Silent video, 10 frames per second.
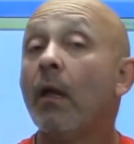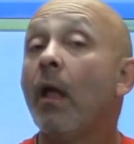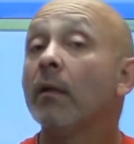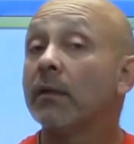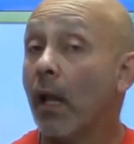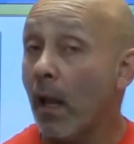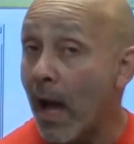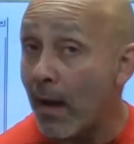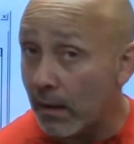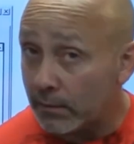It's a
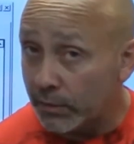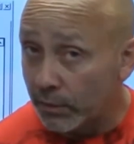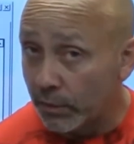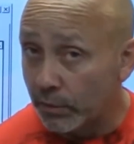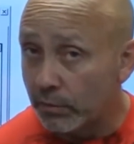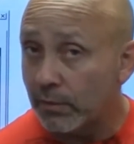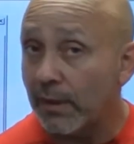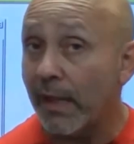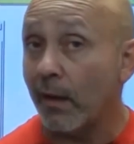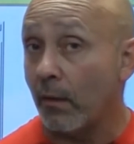lot to do
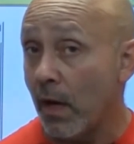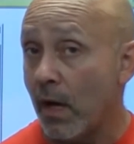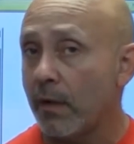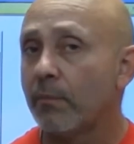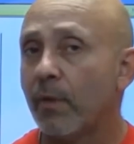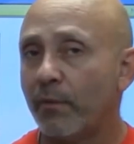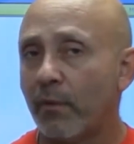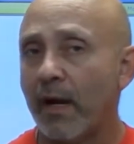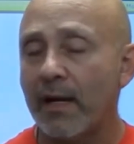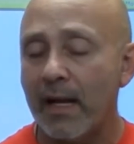later on, but for
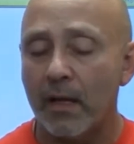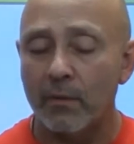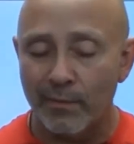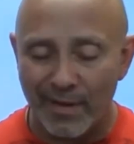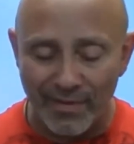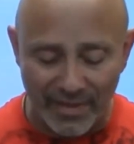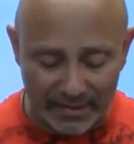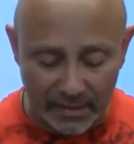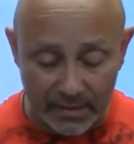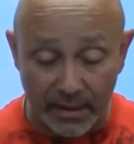right now,
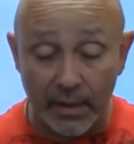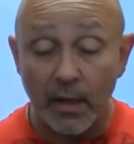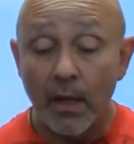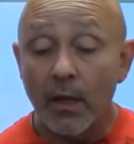this is it.